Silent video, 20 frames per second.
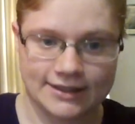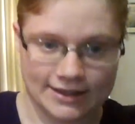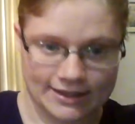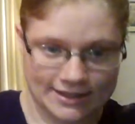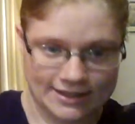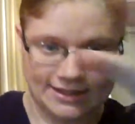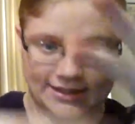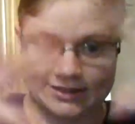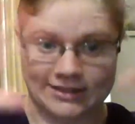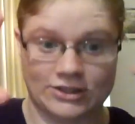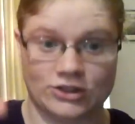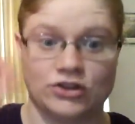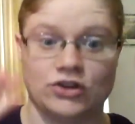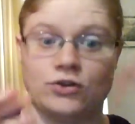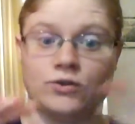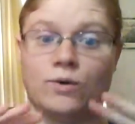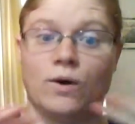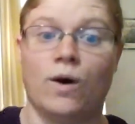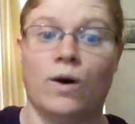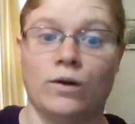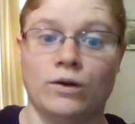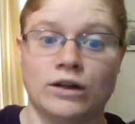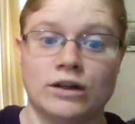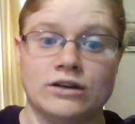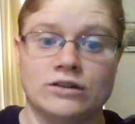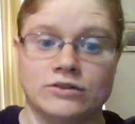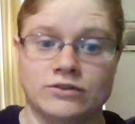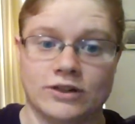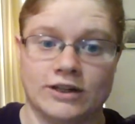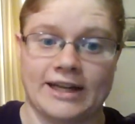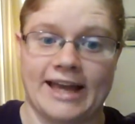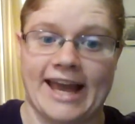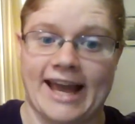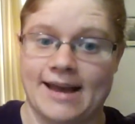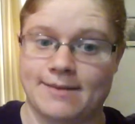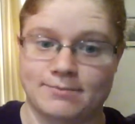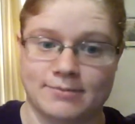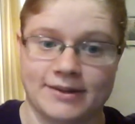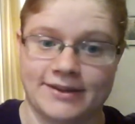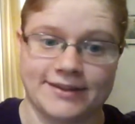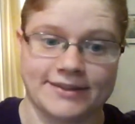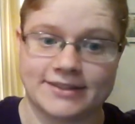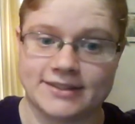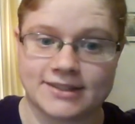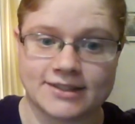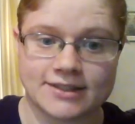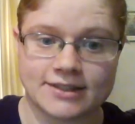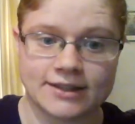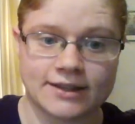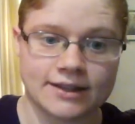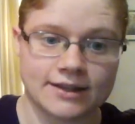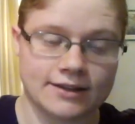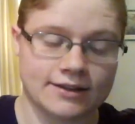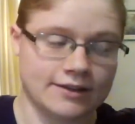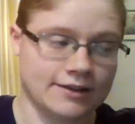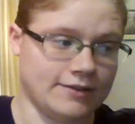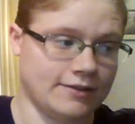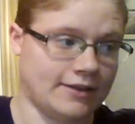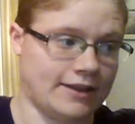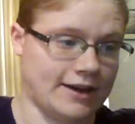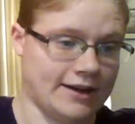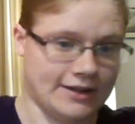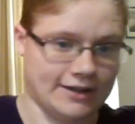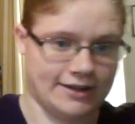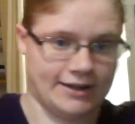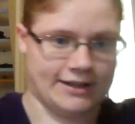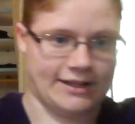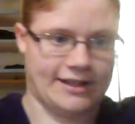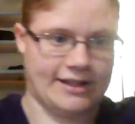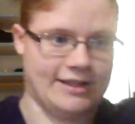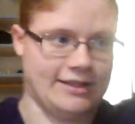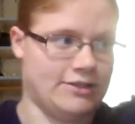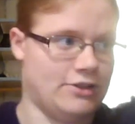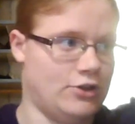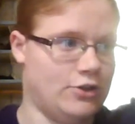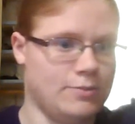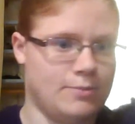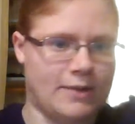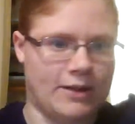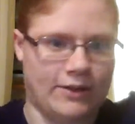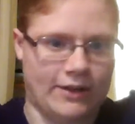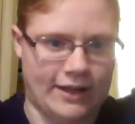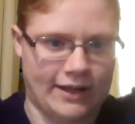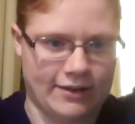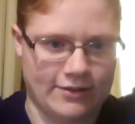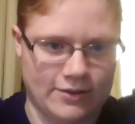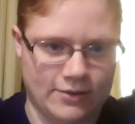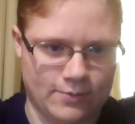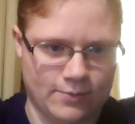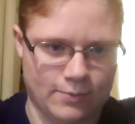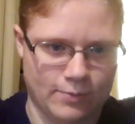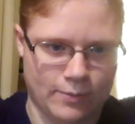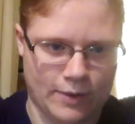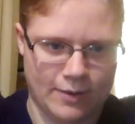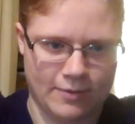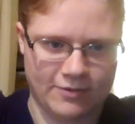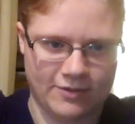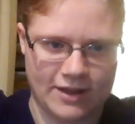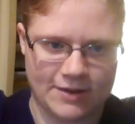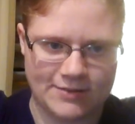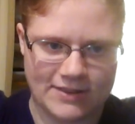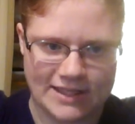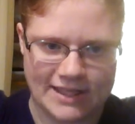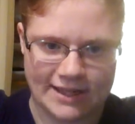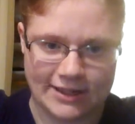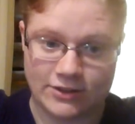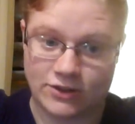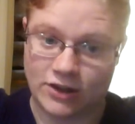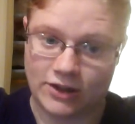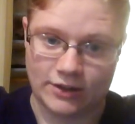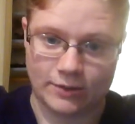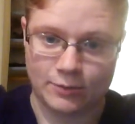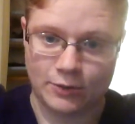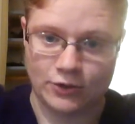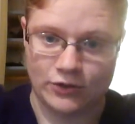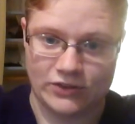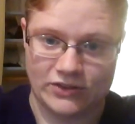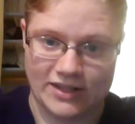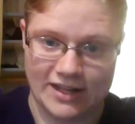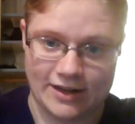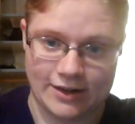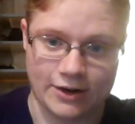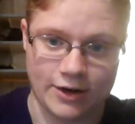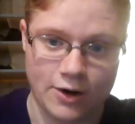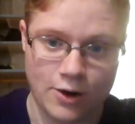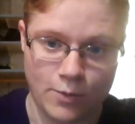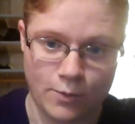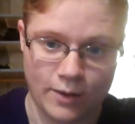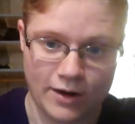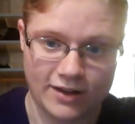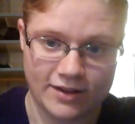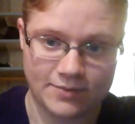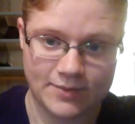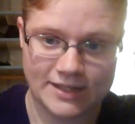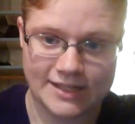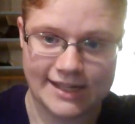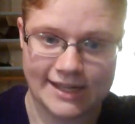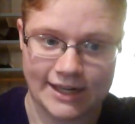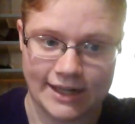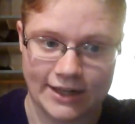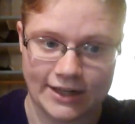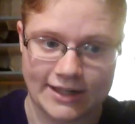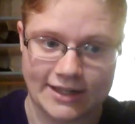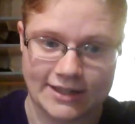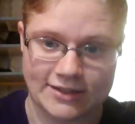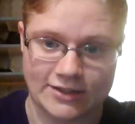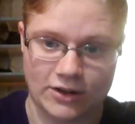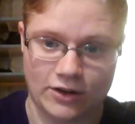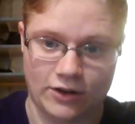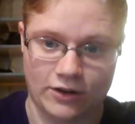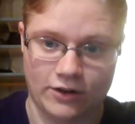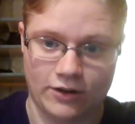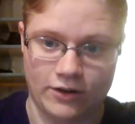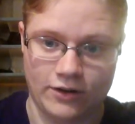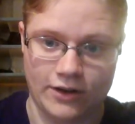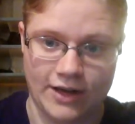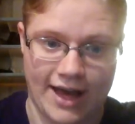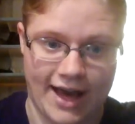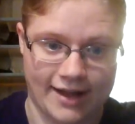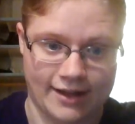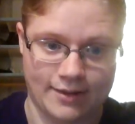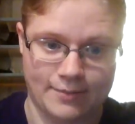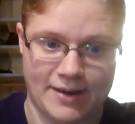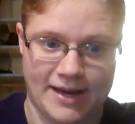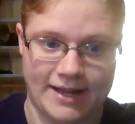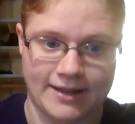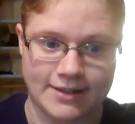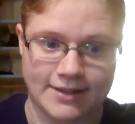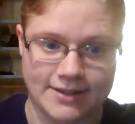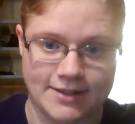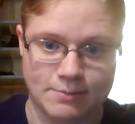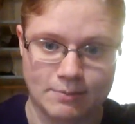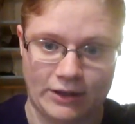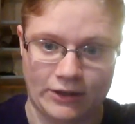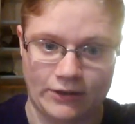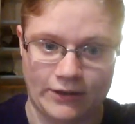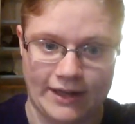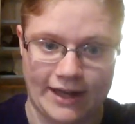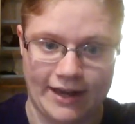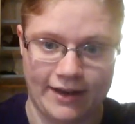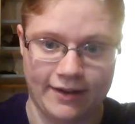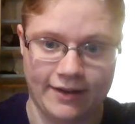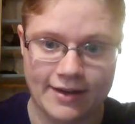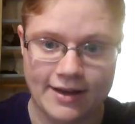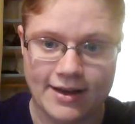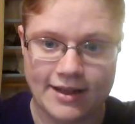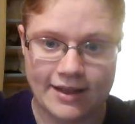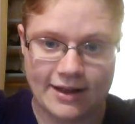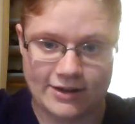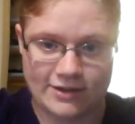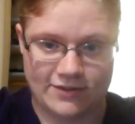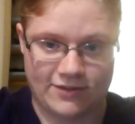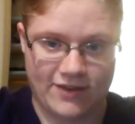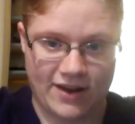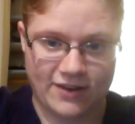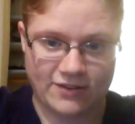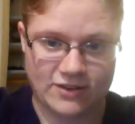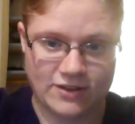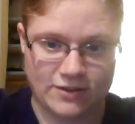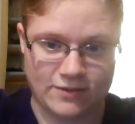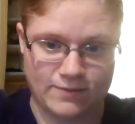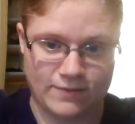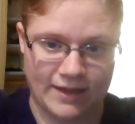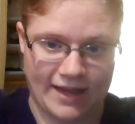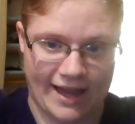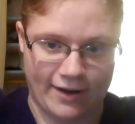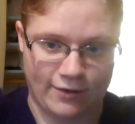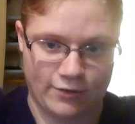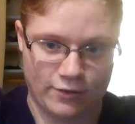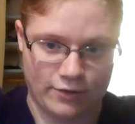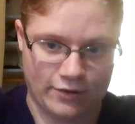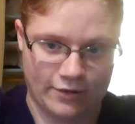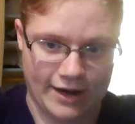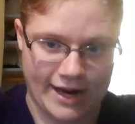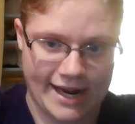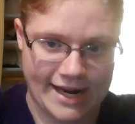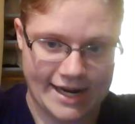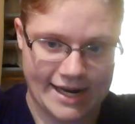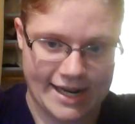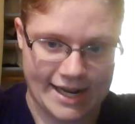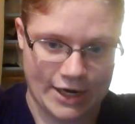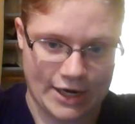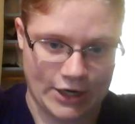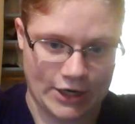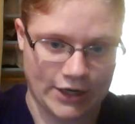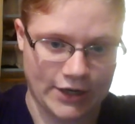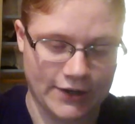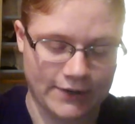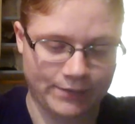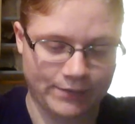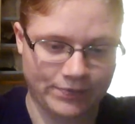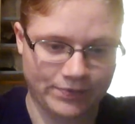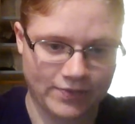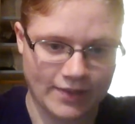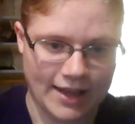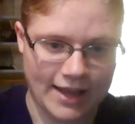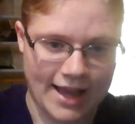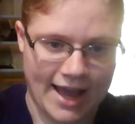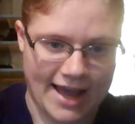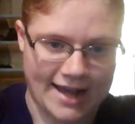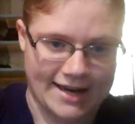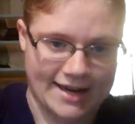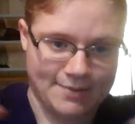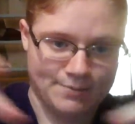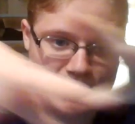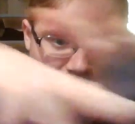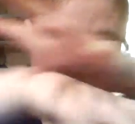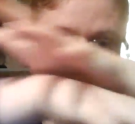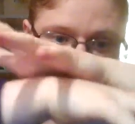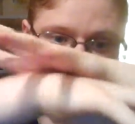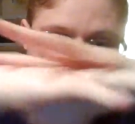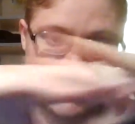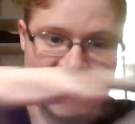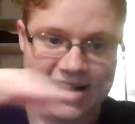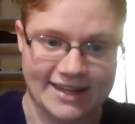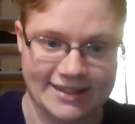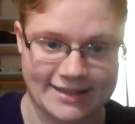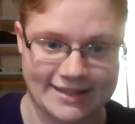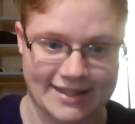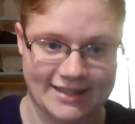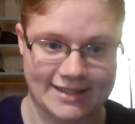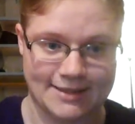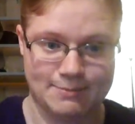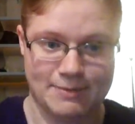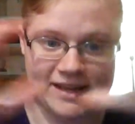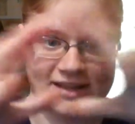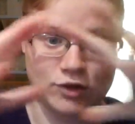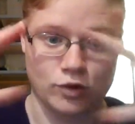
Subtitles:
that just go all over campus. There are these two buildings. One of them is here, it's called the Movie Center. One of them is here, and it's called Alamance Building. There's a fountain, like, right here. And in between that is just space